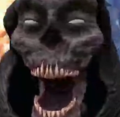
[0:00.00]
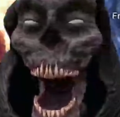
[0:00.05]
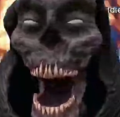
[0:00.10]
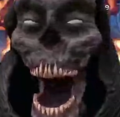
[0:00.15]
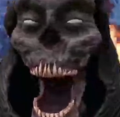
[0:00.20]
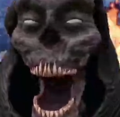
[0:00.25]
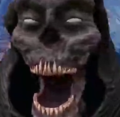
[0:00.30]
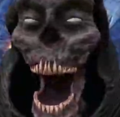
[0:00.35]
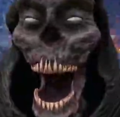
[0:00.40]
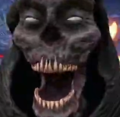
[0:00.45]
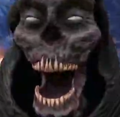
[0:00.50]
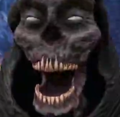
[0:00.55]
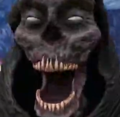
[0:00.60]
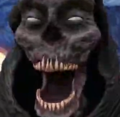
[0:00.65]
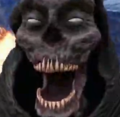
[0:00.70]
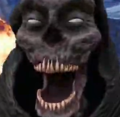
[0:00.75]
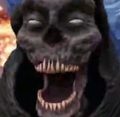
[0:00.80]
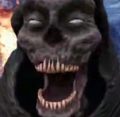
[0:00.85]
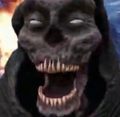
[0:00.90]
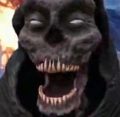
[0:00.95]
like
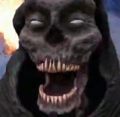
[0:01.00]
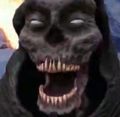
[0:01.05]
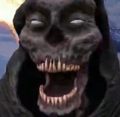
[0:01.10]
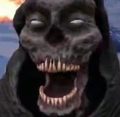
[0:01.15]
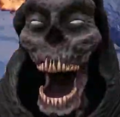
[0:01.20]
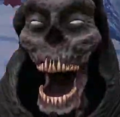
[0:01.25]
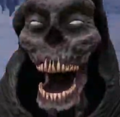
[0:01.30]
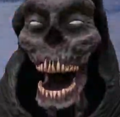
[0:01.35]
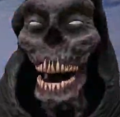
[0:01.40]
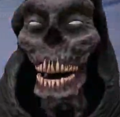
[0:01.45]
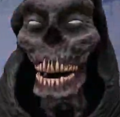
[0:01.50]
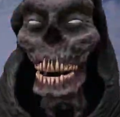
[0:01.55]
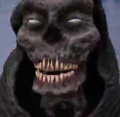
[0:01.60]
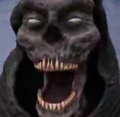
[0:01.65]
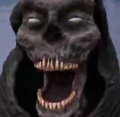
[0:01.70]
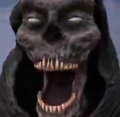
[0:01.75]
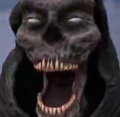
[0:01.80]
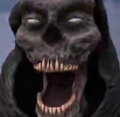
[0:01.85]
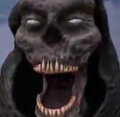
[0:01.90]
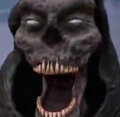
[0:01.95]
be there. You know, for
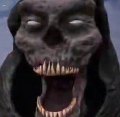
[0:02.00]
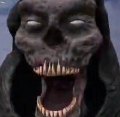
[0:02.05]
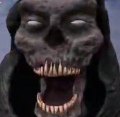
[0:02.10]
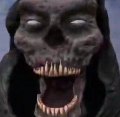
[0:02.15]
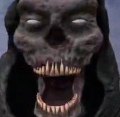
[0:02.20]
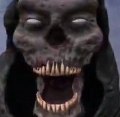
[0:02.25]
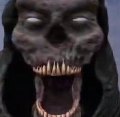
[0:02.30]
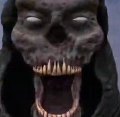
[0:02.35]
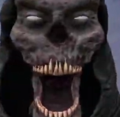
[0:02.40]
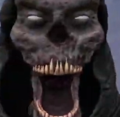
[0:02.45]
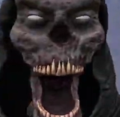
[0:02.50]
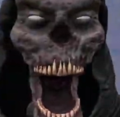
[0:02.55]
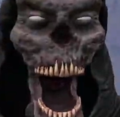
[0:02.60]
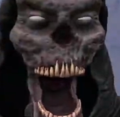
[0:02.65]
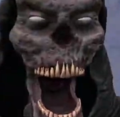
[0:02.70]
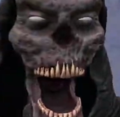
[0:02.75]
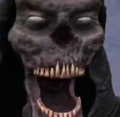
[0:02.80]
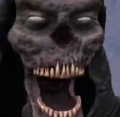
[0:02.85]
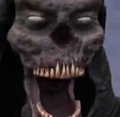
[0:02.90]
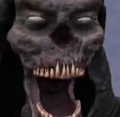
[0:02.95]
me, if people are
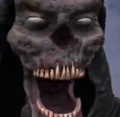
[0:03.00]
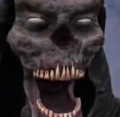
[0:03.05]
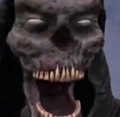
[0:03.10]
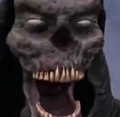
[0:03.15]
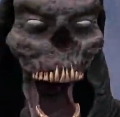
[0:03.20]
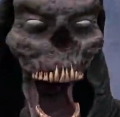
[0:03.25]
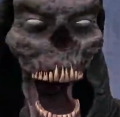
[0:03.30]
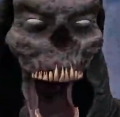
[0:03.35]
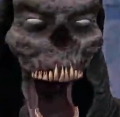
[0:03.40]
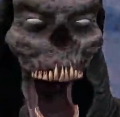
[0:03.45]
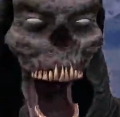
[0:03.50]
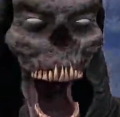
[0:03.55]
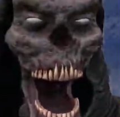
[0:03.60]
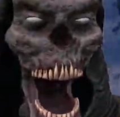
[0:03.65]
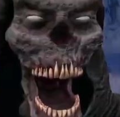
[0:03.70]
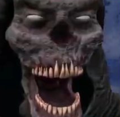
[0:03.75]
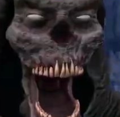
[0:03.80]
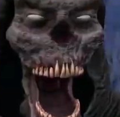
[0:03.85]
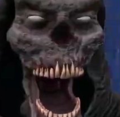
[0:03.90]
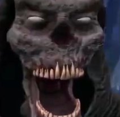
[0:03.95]
there, it's cool.
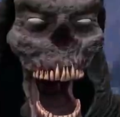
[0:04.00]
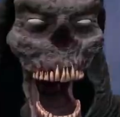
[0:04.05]
If people ain't